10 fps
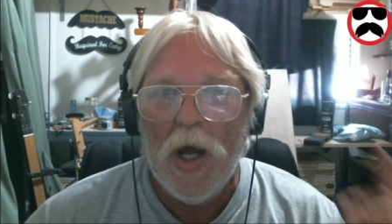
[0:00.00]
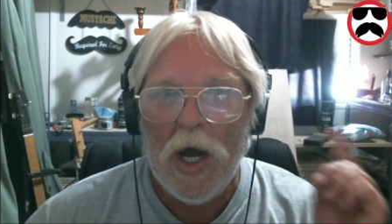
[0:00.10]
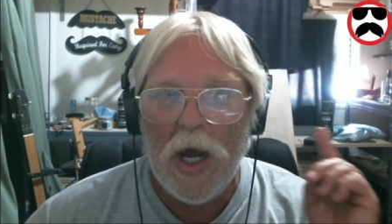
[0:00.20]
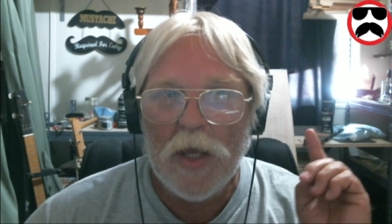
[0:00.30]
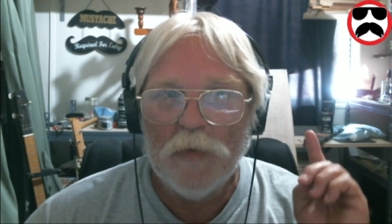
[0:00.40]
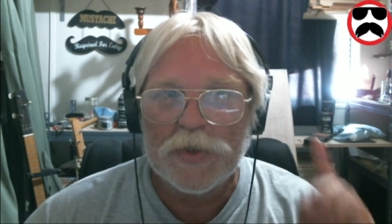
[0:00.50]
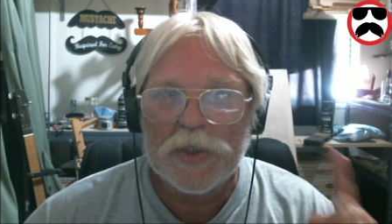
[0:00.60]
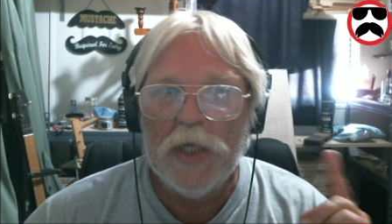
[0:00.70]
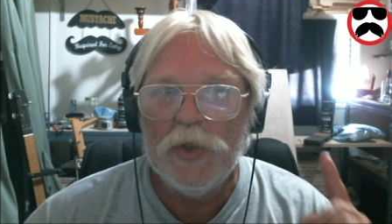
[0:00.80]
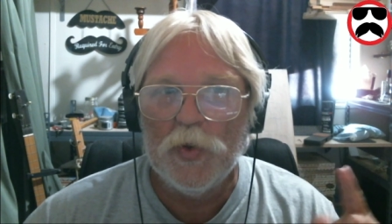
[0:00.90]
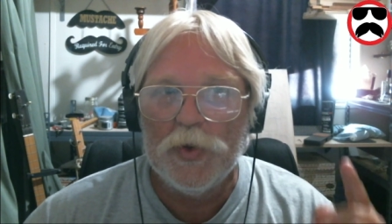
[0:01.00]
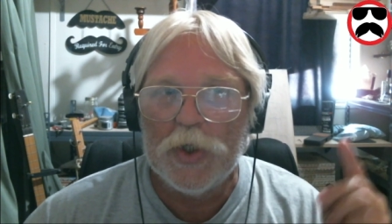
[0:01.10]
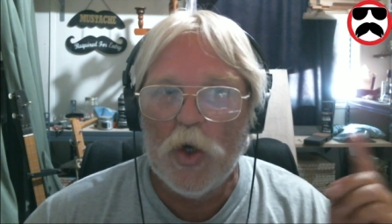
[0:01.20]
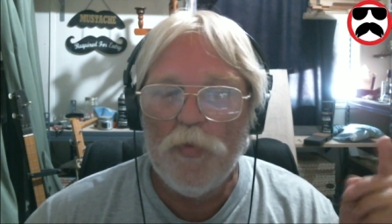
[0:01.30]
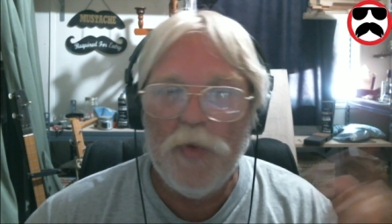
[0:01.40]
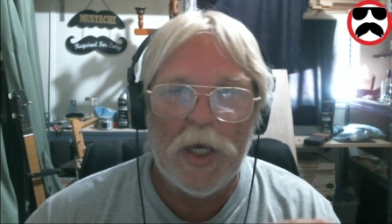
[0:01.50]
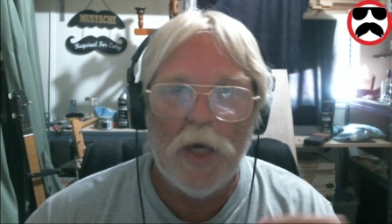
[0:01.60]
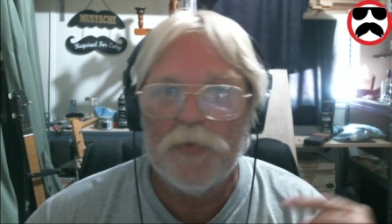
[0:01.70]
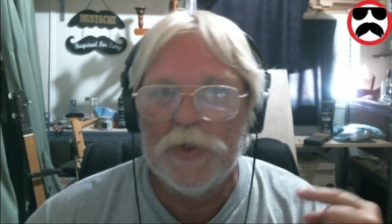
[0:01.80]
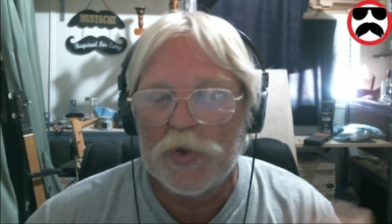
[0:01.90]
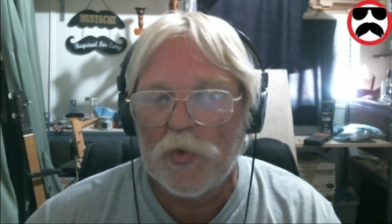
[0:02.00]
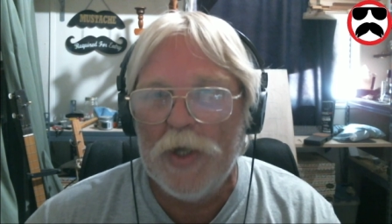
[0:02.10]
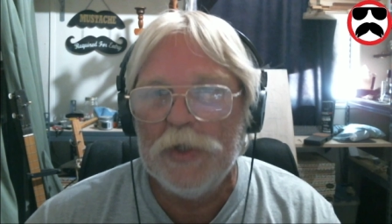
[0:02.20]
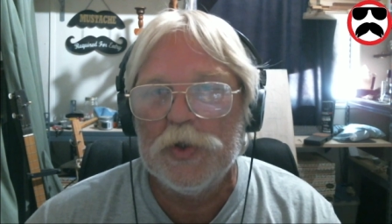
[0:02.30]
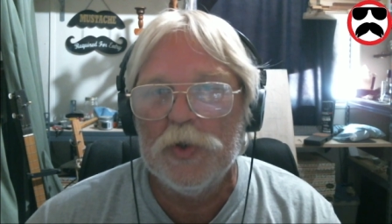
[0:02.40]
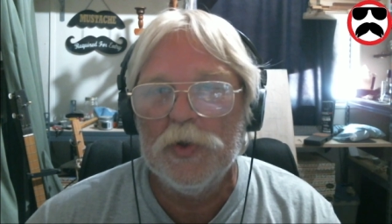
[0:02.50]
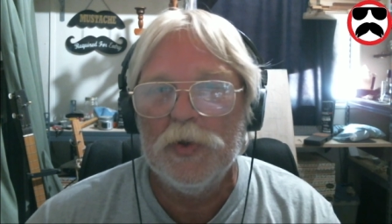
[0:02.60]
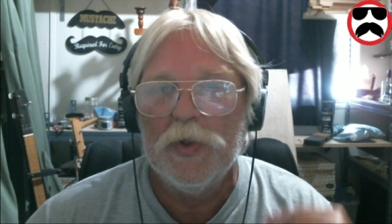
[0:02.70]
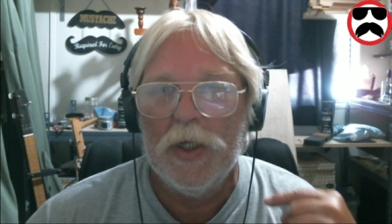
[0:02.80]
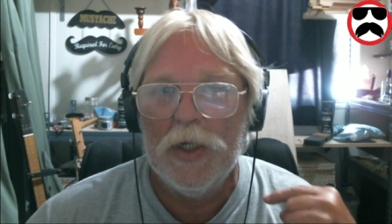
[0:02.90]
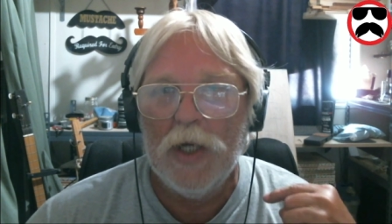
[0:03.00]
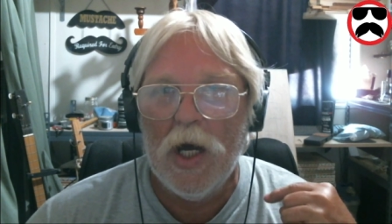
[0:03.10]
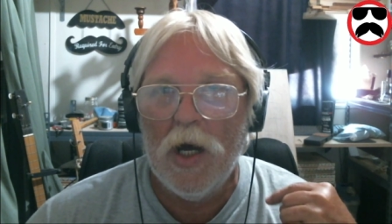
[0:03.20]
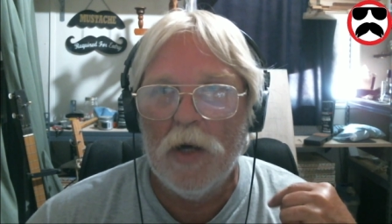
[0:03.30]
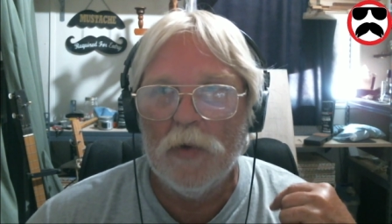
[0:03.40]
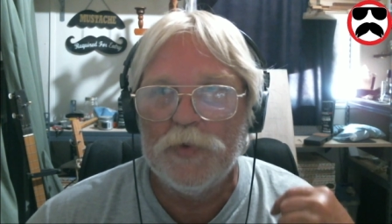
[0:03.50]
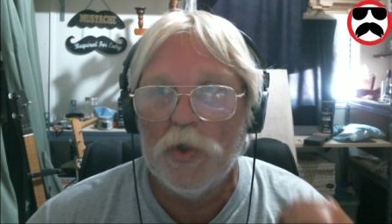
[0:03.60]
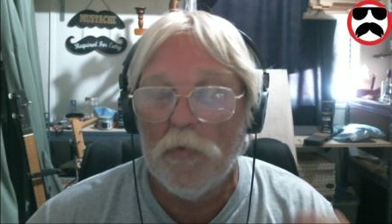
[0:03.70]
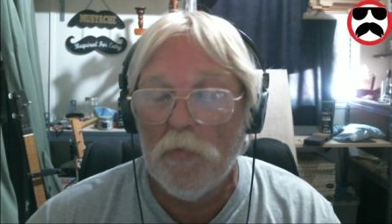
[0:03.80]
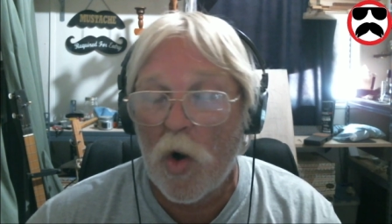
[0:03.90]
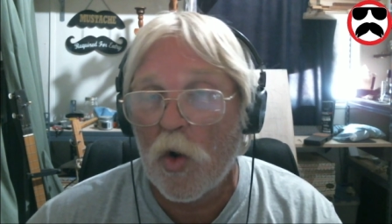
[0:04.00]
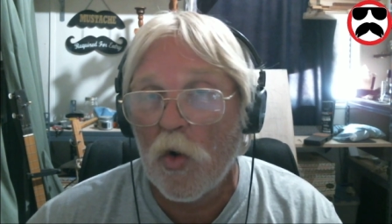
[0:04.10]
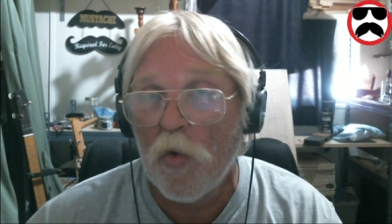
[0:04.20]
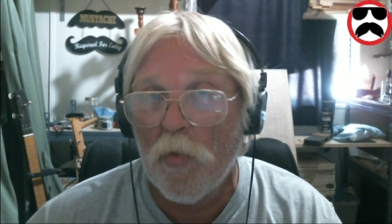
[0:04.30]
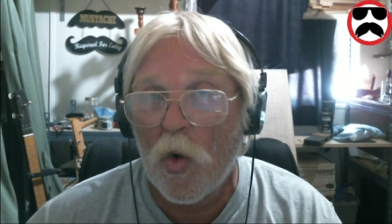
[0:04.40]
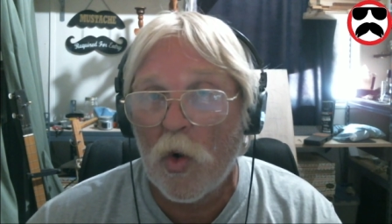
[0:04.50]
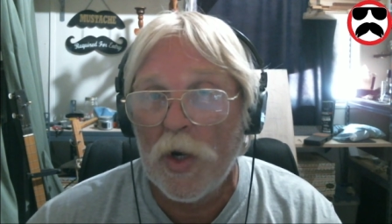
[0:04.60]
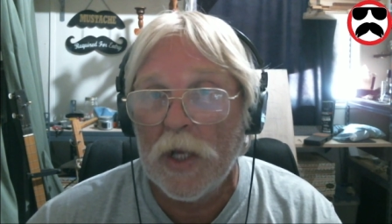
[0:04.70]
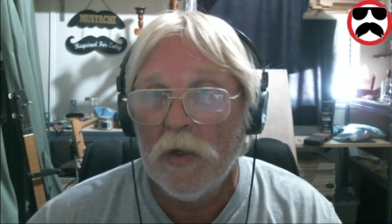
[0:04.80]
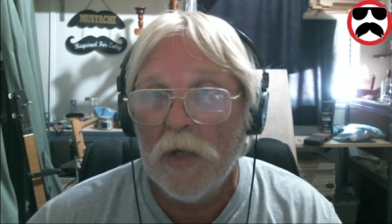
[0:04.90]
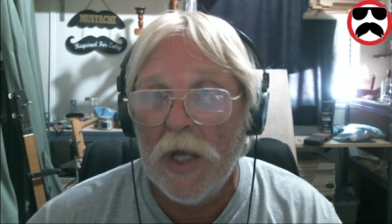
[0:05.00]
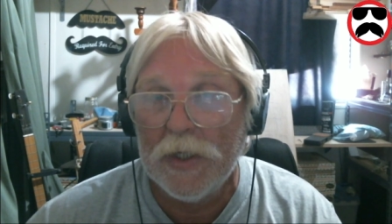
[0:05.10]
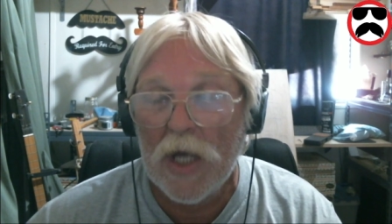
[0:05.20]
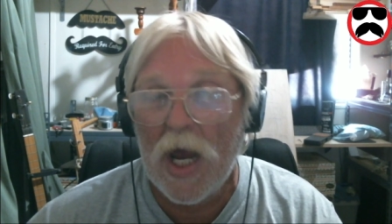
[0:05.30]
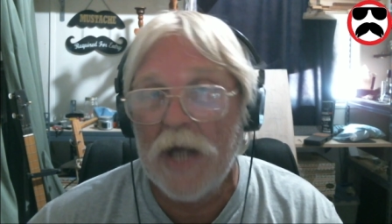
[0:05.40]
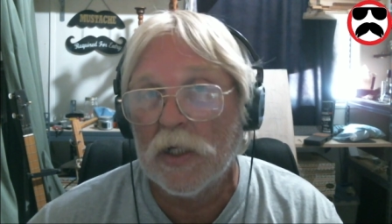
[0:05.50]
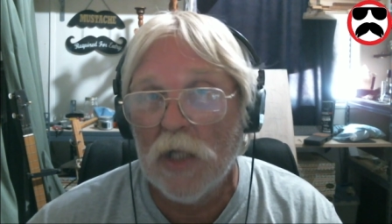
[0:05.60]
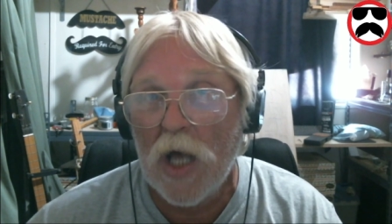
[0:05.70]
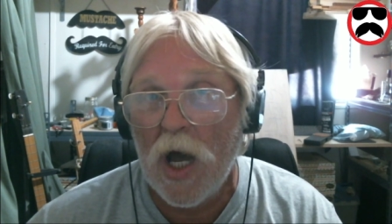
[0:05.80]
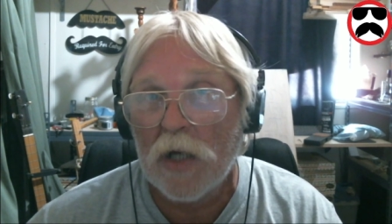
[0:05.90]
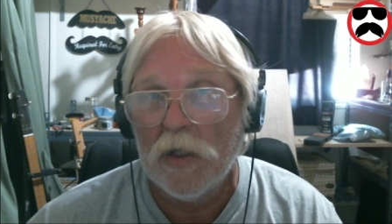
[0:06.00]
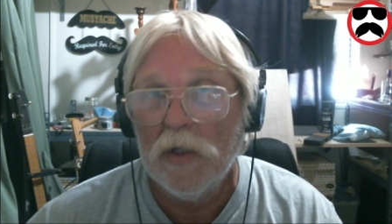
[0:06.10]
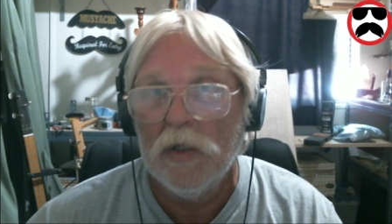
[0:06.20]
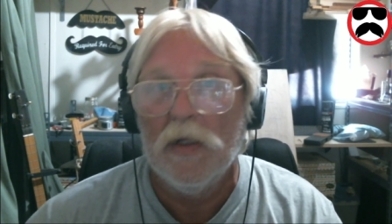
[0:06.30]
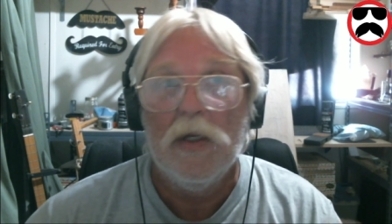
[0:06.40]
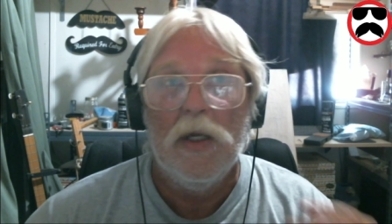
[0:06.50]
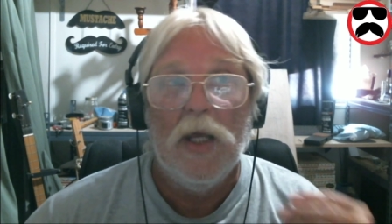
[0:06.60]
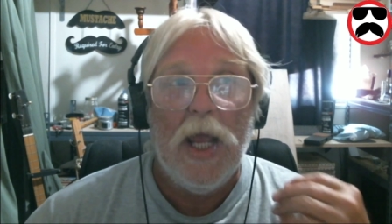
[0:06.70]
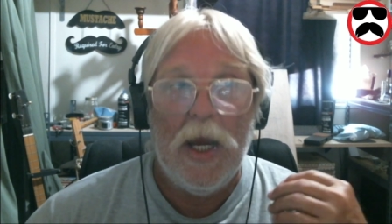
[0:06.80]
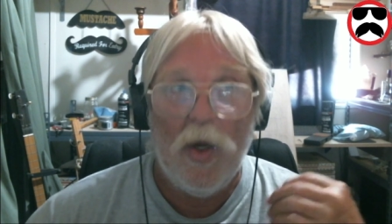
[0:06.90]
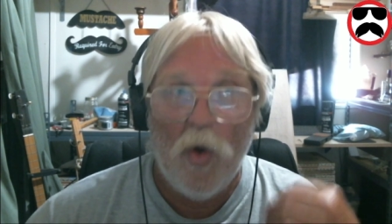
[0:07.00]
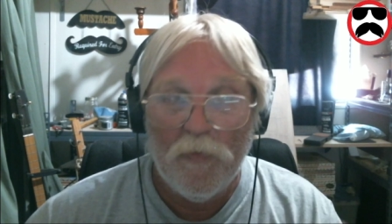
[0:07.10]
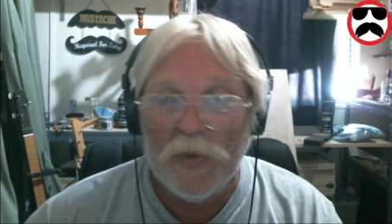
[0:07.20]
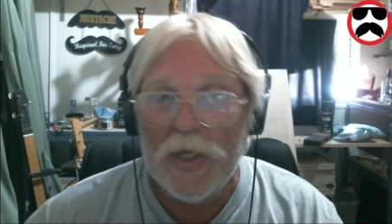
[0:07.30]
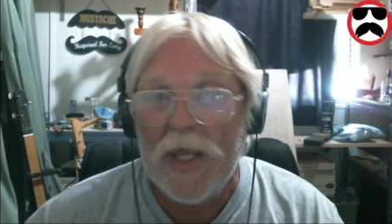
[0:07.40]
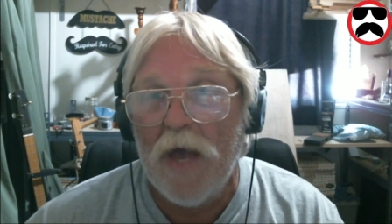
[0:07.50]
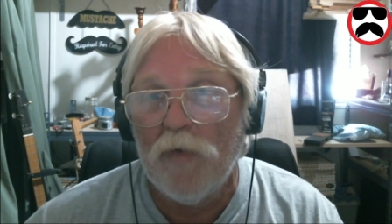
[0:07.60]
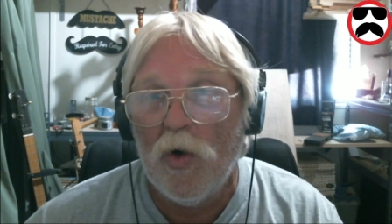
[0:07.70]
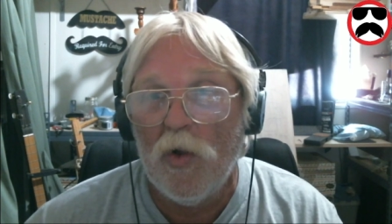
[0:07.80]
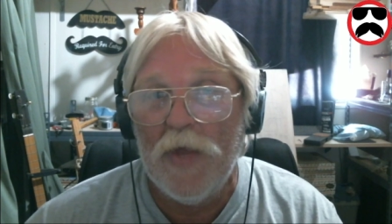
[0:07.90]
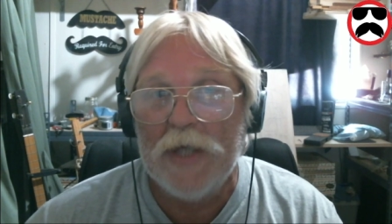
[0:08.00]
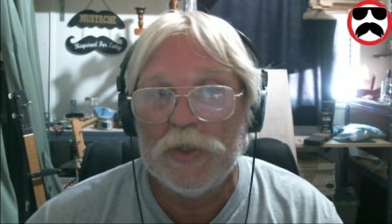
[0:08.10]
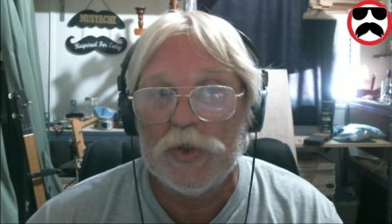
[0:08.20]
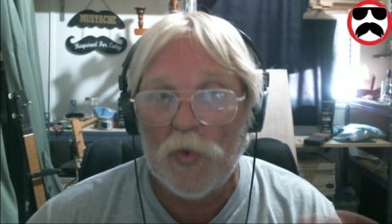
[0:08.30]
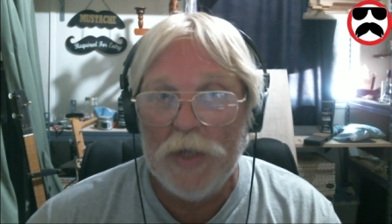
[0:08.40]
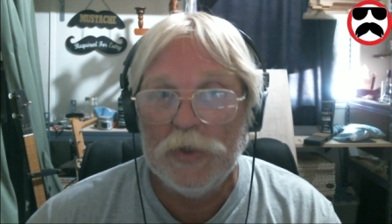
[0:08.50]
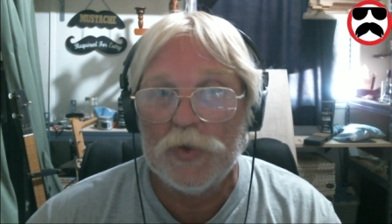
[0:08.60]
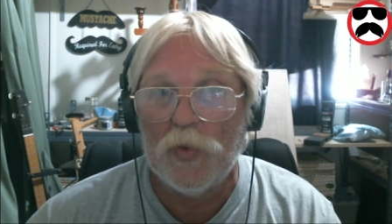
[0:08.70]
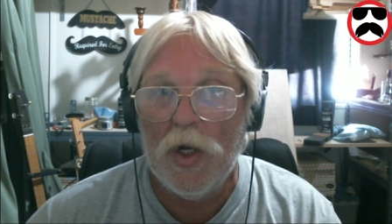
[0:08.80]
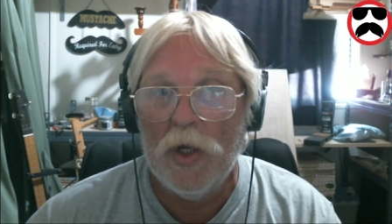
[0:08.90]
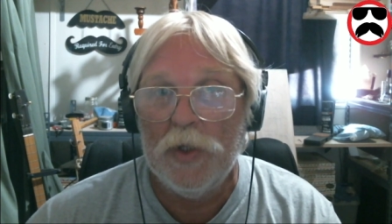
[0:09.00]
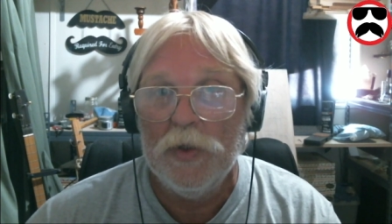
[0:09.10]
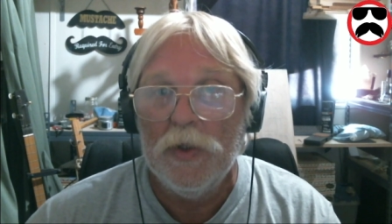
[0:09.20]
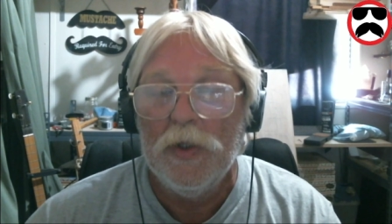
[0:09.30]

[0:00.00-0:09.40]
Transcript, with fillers: I am scheduled to go pick up the trencher uh, tomorrow morning at nine o'clock, and hopefully have all that trench run.